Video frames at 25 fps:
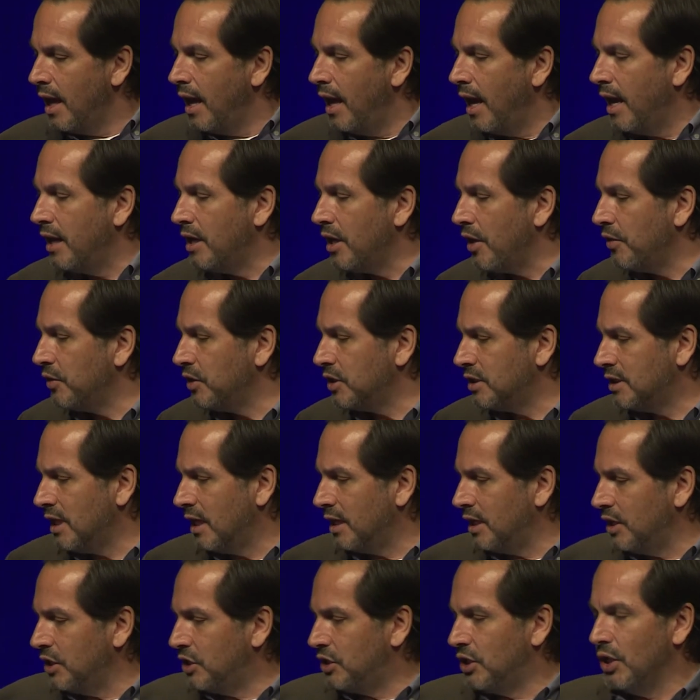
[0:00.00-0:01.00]
Another
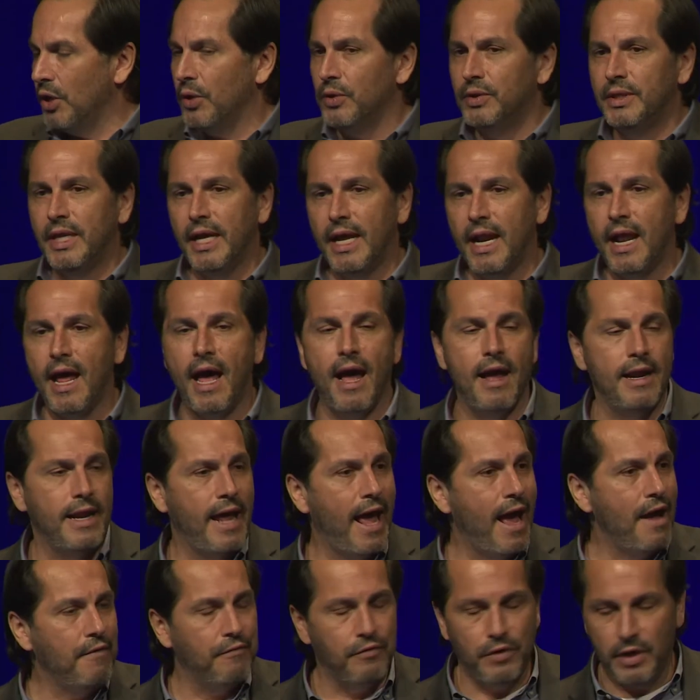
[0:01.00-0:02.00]
study showed that on
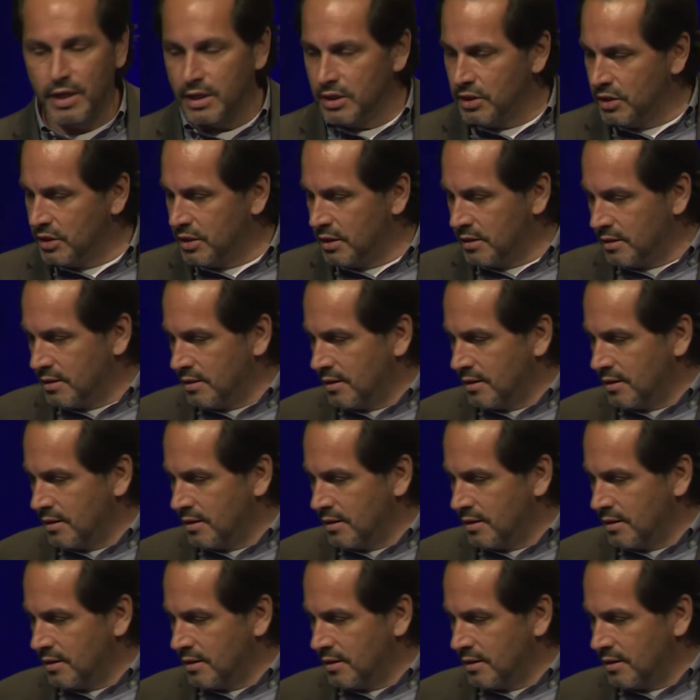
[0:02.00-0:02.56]
average,